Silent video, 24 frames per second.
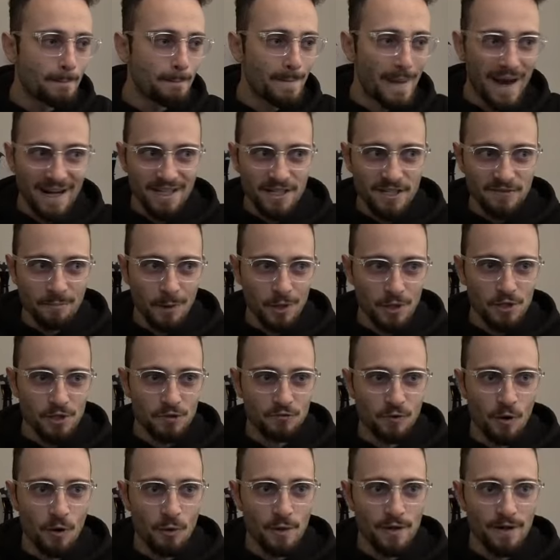Magnus marches
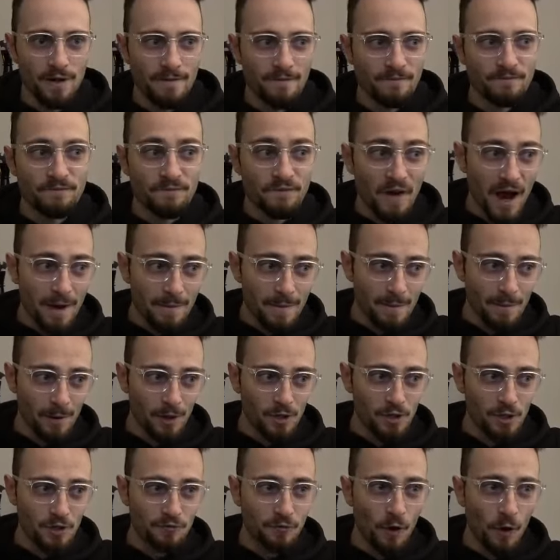forward. Fabi
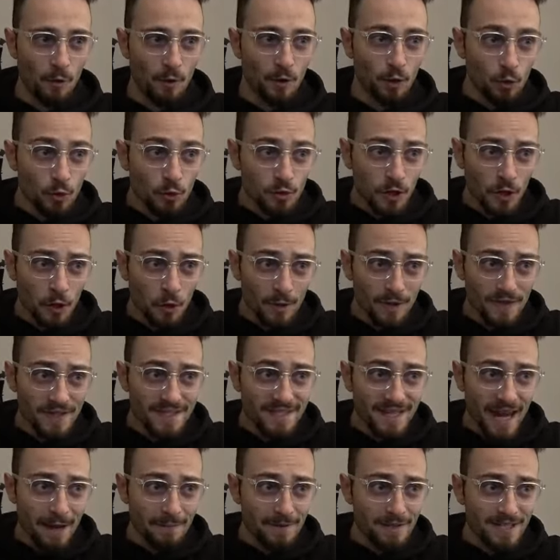marches forward. Who's going to win
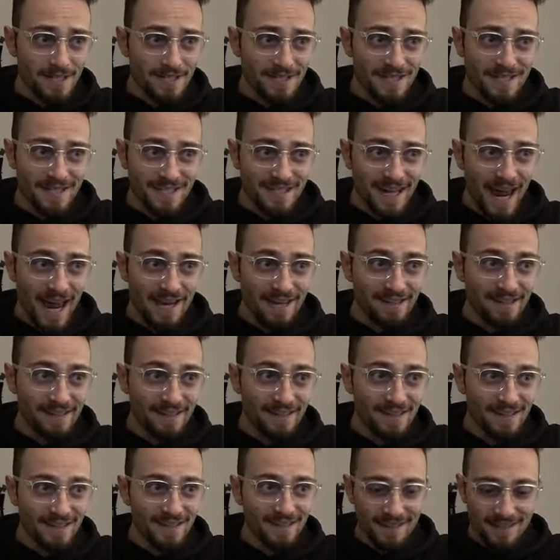this game? This is insane.
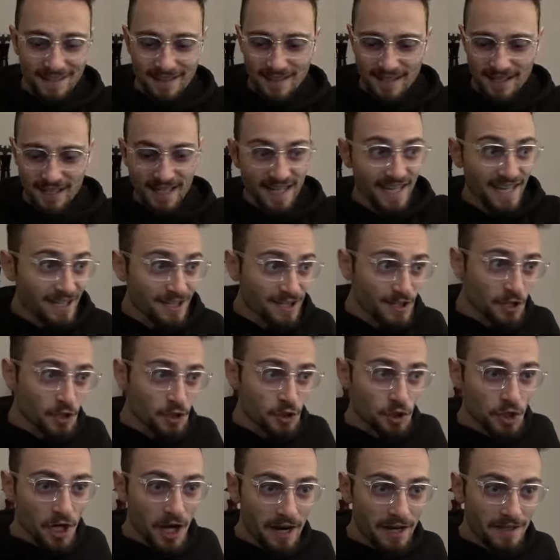e
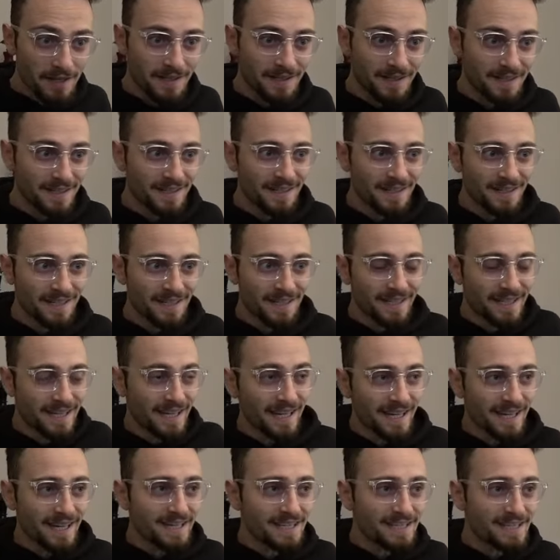six check,
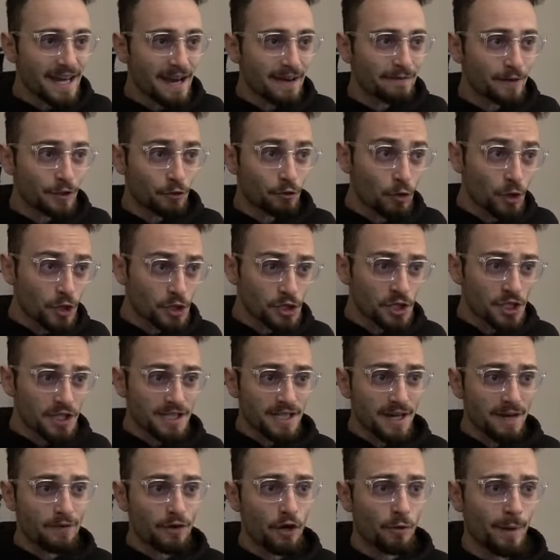king e seven, rook g
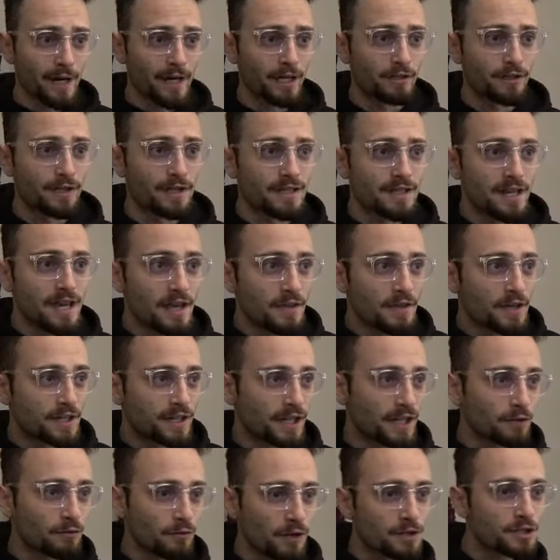seven, oh my goodness. The
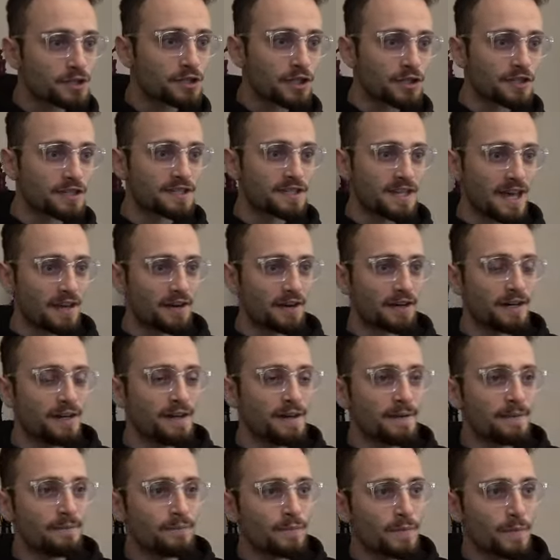king runs to the center.
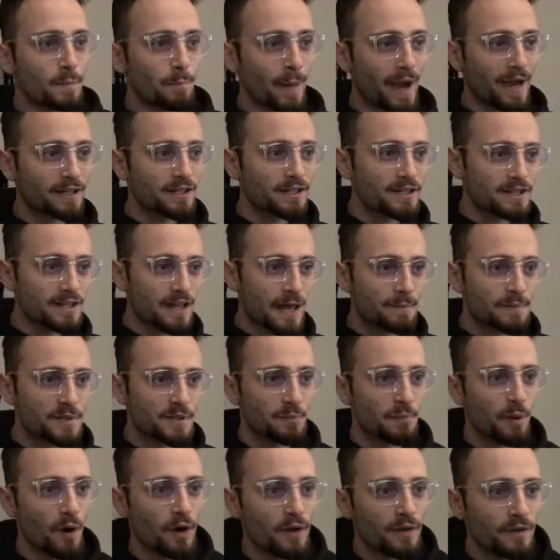Magnus stops the
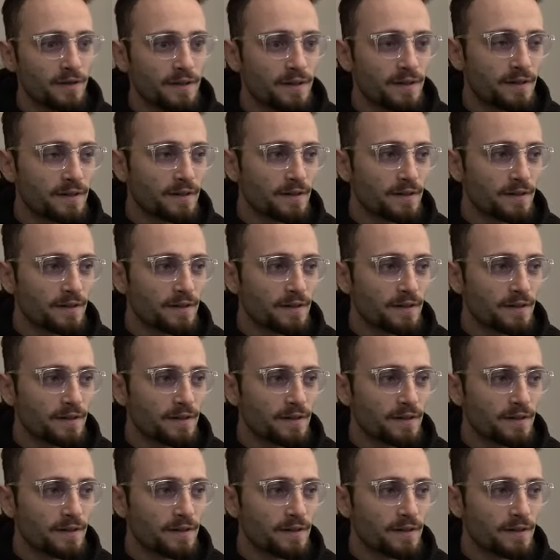pawn.